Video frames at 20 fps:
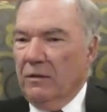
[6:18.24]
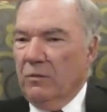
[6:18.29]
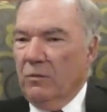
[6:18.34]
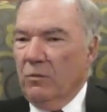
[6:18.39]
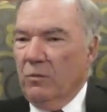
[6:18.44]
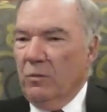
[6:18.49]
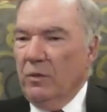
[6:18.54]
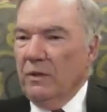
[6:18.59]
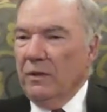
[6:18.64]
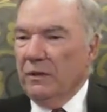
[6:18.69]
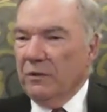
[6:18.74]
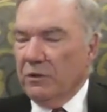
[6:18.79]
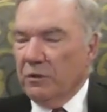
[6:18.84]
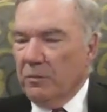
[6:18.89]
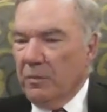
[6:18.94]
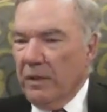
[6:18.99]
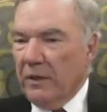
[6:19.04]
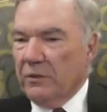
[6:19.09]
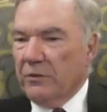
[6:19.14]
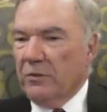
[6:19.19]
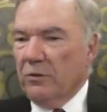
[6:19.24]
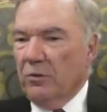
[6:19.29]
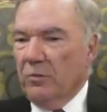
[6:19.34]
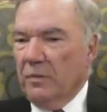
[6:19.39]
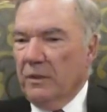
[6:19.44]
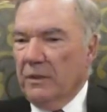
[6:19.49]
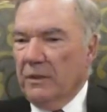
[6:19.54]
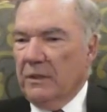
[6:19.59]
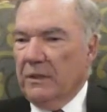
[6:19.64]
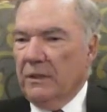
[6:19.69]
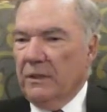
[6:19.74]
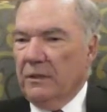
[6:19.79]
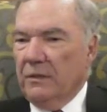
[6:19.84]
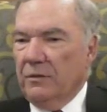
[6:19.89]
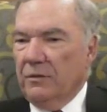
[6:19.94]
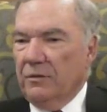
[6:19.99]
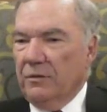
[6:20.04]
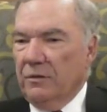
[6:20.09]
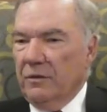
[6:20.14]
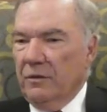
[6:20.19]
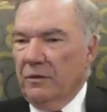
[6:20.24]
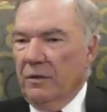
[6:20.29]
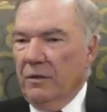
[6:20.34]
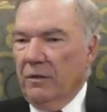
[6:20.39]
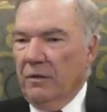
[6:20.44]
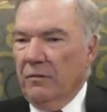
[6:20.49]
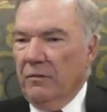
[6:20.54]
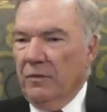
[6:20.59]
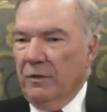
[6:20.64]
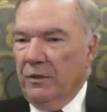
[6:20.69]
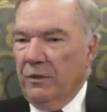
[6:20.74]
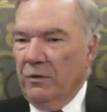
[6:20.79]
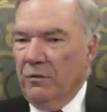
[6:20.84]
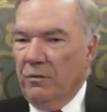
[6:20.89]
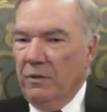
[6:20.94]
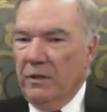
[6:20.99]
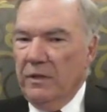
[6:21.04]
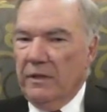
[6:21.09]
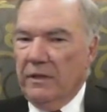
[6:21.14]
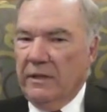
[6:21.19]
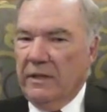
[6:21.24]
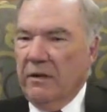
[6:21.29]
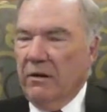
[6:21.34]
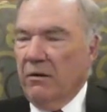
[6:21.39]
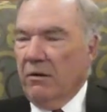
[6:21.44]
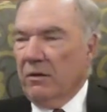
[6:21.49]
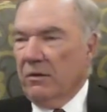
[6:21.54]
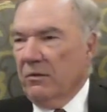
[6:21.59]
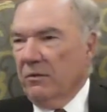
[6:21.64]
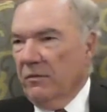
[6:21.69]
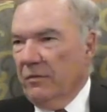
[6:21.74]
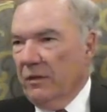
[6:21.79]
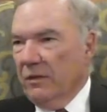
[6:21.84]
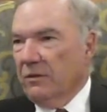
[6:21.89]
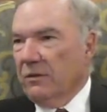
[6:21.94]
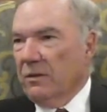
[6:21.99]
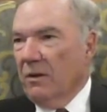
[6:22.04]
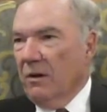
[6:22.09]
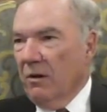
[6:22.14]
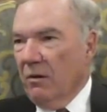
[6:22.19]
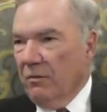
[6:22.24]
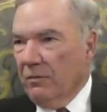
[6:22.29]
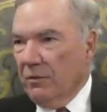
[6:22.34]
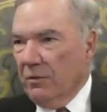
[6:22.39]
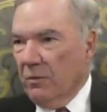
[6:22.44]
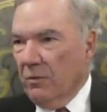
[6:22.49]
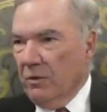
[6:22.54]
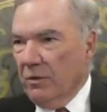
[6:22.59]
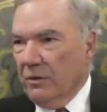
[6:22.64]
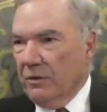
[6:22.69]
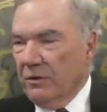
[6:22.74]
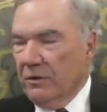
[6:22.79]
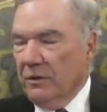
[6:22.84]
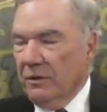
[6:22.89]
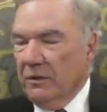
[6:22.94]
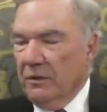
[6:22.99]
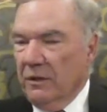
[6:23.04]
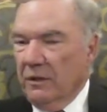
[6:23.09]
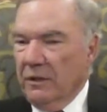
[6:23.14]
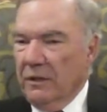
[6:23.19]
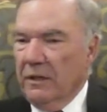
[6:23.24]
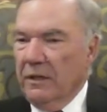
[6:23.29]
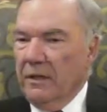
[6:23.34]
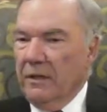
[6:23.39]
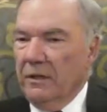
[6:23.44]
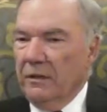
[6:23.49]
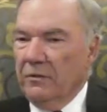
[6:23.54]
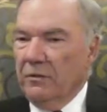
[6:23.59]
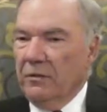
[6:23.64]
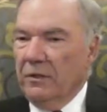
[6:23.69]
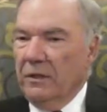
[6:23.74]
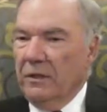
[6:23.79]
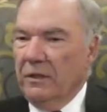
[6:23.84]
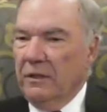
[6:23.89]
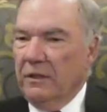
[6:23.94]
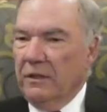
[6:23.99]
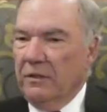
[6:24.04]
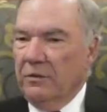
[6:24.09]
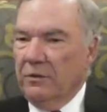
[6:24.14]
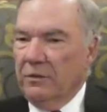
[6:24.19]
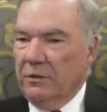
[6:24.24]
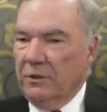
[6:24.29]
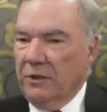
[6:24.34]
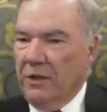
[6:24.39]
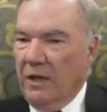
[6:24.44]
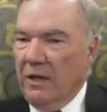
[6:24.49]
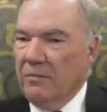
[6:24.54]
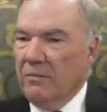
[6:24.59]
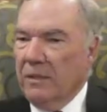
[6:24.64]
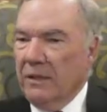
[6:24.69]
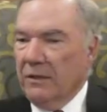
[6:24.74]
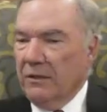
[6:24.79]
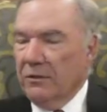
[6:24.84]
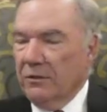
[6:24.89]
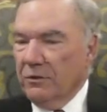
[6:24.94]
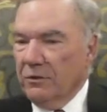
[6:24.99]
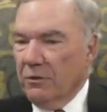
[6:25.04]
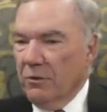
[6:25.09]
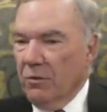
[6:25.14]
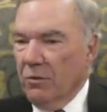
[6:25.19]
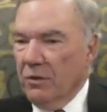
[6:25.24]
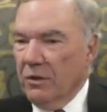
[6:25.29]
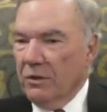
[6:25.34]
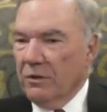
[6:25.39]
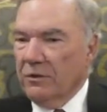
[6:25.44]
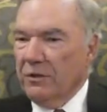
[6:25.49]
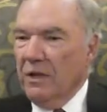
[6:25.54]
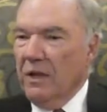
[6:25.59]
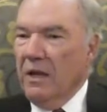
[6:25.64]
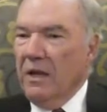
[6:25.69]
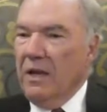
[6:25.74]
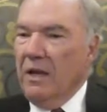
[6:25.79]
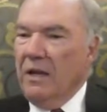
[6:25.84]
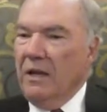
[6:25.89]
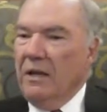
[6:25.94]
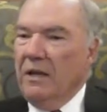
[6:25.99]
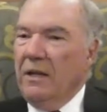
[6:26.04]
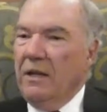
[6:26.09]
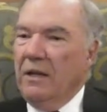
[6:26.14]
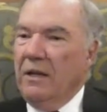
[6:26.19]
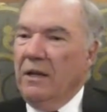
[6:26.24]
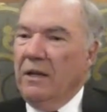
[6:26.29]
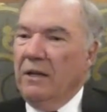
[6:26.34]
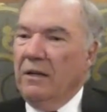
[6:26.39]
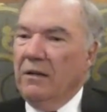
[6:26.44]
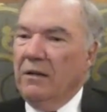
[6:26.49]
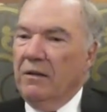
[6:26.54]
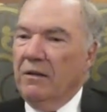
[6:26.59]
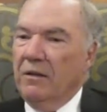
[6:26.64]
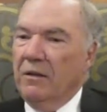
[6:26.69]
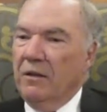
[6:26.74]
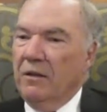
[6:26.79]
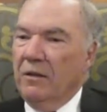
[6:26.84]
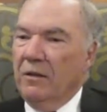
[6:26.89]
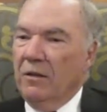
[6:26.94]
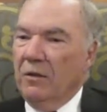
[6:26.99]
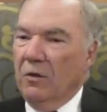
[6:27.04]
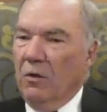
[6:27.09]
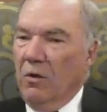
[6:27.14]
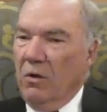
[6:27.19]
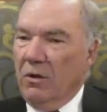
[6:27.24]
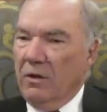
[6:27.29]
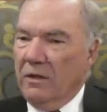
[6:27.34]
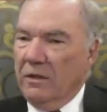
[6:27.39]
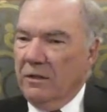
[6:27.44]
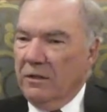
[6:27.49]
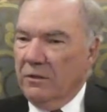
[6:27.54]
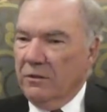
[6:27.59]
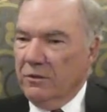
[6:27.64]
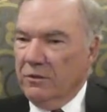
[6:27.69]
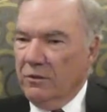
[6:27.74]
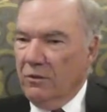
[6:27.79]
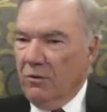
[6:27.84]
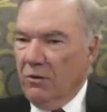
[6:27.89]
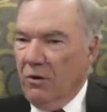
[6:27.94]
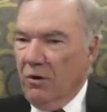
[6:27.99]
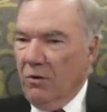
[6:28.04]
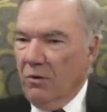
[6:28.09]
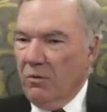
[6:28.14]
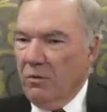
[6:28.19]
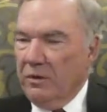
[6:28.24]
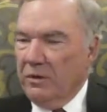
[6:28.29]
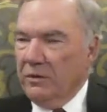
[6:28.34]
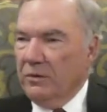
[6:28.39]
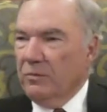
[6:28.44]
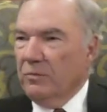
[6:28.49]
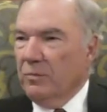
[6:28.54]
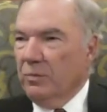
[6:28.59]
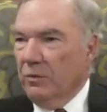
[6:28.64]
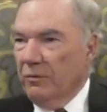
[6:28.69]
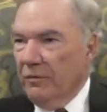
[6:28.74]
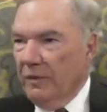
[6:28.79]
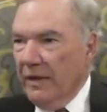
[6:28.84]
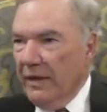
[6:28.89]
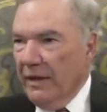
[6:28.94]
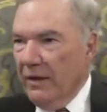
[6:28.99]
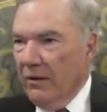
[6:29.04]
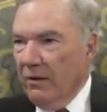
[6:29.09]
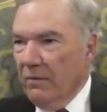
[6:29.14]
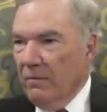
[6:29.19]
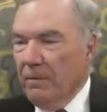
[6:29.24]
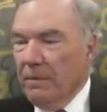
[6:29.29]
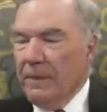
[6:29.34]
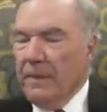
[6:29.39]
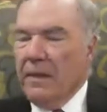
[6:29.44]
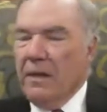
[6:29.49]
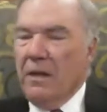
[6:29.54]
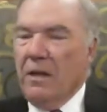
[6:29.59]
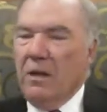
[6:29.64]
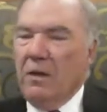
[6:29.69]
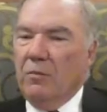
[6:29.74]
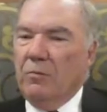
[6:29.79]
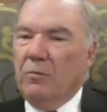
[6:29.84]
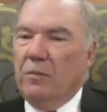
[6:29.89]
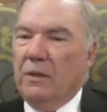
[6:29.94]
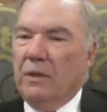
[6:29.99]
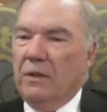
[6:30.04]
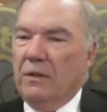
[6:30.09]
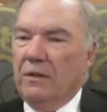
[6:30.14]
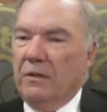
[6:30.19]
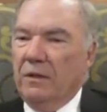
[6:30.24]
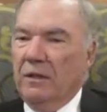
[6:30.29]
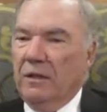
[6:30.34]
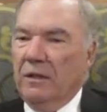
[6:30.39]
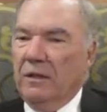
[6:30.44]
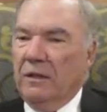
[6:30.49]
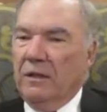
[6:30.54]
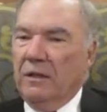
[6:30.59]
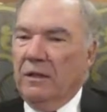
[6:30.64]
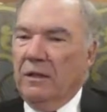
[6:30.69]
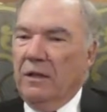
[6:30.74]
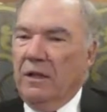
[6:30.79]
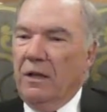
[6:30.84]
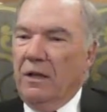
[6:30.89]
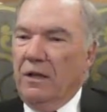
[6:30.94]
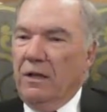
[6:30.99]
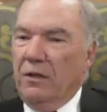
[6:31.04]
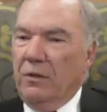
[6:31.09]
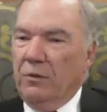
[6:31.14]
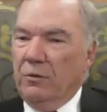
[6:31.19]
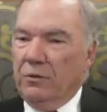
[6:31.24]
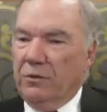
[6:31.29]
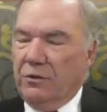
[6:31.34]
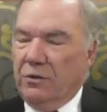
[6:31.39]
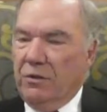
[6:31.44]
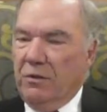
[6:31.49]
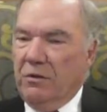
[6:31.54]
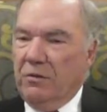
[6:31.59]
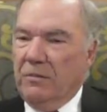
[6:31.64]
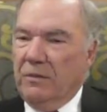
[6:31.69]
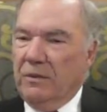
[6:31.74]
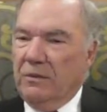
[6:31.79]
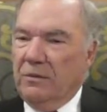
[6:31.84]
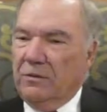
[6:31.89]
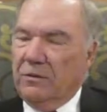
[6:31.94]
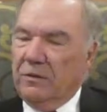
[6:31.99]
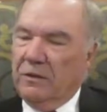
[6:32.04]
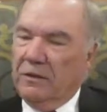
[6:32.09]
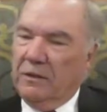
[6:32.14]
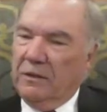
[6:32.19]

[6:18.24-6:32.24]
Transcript: really special because of the unique character of this golf course. Again, it's a shot maker's course, and the long hitters don't always prevail. But those tournaments,